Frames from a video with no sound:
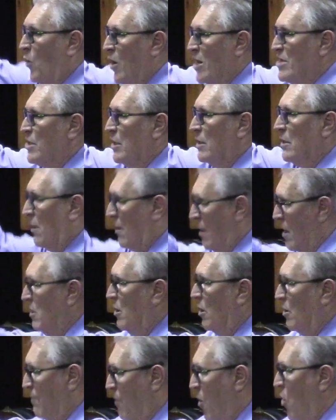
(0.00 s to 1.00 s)
Was it
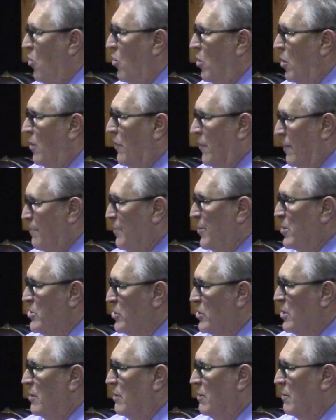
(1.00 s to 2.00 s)
Reinhard Bonnke, the
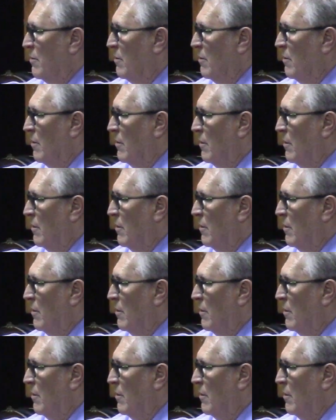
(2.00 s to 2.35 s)
person?